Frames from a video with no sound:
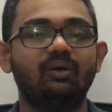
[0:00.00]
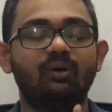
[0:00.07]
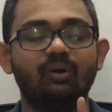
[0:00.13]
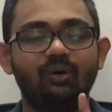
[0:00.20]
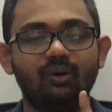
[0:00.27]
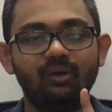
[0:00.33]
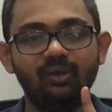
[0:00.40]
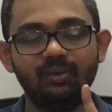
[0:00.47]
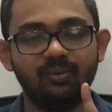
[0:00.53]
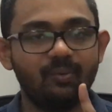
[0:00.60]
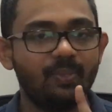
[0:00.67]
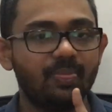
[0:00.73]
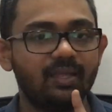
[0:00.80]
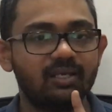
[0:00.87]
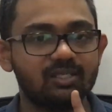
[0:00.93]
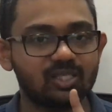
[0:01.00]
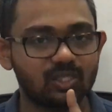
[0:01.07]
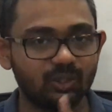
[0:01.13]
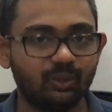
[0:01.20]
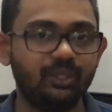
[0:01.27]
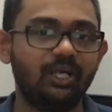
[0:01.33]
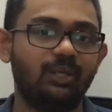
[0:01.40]
or
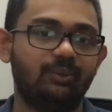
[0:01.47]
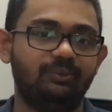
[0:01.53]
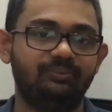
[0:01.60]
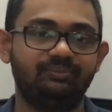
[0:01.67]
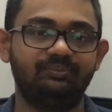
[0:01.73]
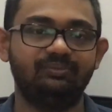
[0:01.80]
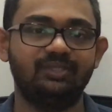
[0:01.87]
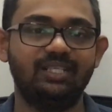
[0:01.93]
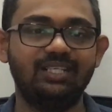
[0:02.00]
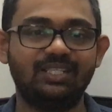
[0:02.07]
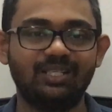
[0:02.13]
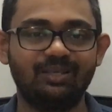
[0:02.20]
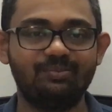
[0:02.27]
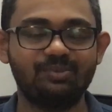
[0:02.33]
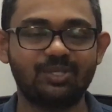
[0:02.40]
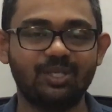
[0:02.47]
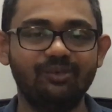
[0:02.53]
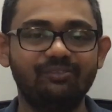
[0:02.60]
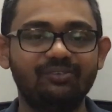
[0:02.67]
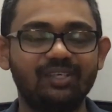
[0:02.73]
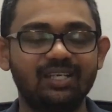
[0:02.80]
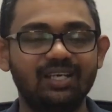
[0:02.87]
slow down in terms of